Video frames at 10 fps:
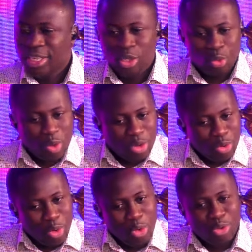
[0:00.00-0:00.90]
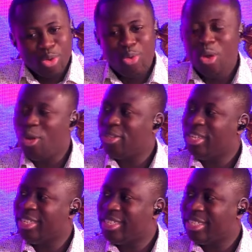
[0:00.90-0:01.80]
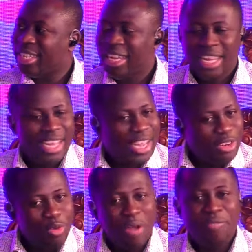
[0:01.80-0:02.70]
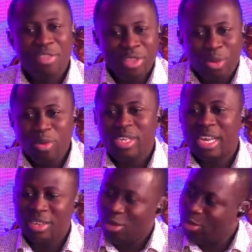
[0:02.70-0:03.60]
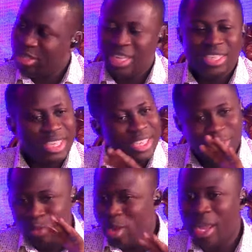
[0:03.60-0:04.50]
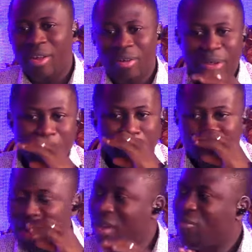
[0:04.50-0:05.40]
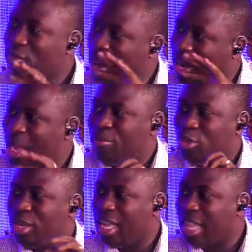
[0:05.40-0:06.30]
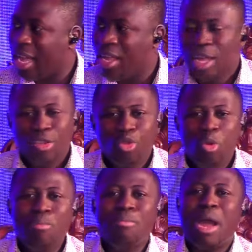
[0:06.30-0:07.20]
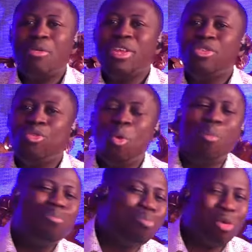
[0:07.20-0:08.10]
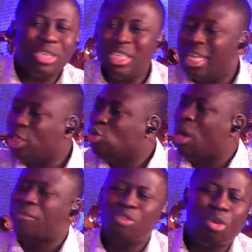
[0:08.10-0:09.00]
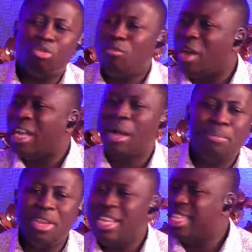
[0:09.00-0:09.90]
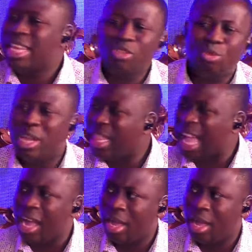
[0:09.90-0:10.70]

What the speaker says: So when you go through all this and you have known that, oh, this is where we have overcome together. Don't marry nobody that you have not overcome anything together.